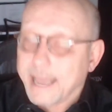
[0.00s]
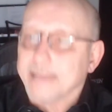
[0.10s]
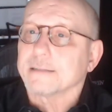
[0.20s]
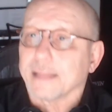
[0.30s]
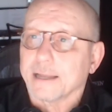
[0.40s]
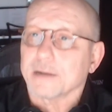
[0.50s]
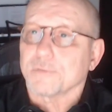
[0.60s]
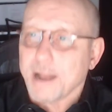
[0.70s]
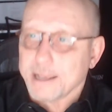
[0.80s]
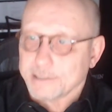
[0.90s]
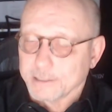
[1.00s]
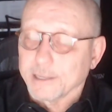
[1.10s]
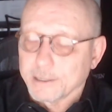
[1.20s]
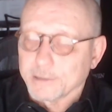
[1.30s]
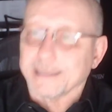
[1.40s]
They had to let it rest.
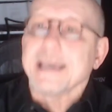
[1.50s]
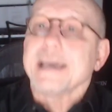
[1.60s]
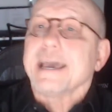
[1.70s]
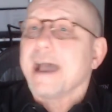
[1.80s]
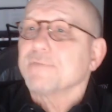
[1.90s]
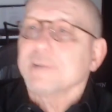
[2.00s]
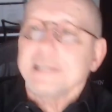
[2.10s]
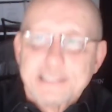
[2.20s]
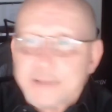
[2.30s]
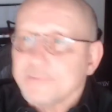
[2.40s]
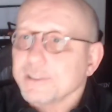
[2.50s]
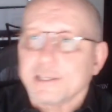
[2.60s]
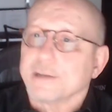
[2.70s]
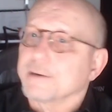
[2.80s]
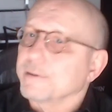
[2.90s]
Literally, every
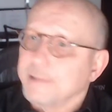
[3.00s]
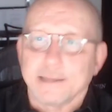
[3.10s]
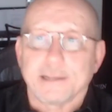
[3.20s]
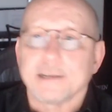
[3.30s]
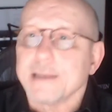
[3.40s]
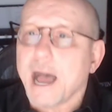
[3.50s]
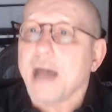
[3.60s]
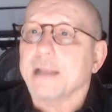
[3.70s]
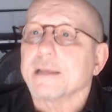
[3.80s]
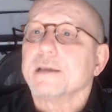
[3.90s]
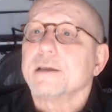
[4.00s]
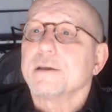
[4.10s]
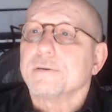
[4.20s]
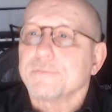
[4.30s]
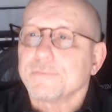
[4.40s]
7th year, they did not
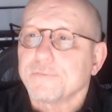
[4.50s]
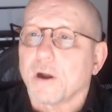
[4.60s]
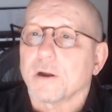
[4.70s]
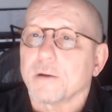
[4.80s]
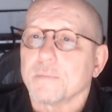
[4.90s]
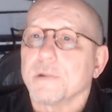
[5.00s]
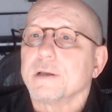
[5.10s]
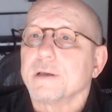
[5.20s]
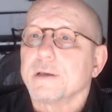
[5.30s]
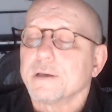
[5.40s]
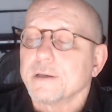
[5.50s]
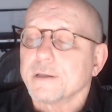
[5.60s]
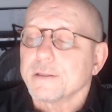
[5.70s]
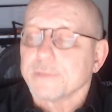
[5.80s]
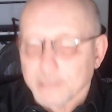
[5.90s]
farm
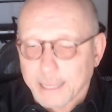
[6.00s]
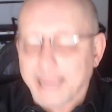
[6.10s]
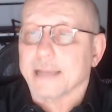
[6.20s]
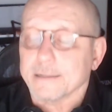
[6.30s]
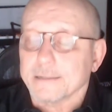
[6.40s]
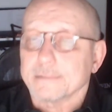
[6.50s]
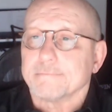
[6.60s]
the land.